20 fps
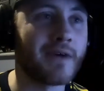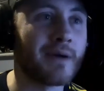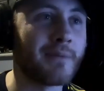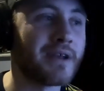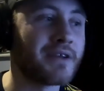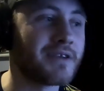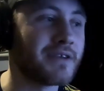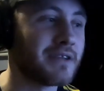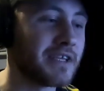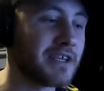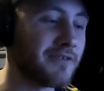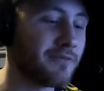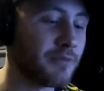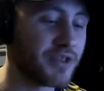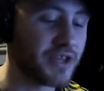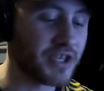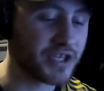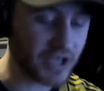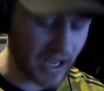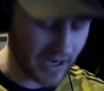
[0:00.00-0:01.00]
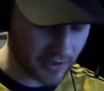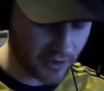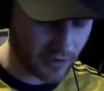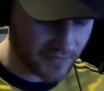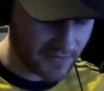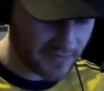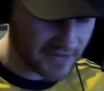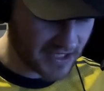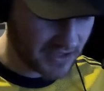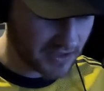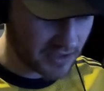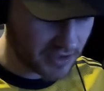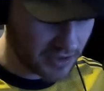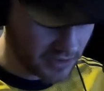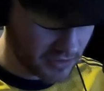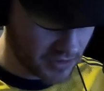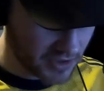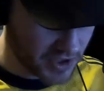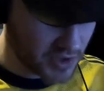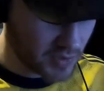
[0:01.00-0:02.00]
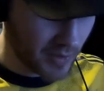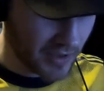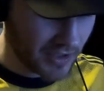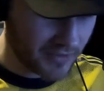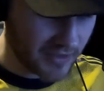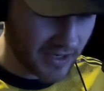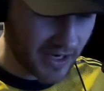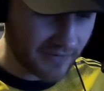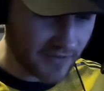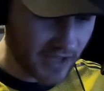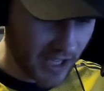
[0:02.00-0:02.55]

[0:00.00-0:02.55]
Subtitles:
I meant to leave, but I don't know if you've seen the sweater that I've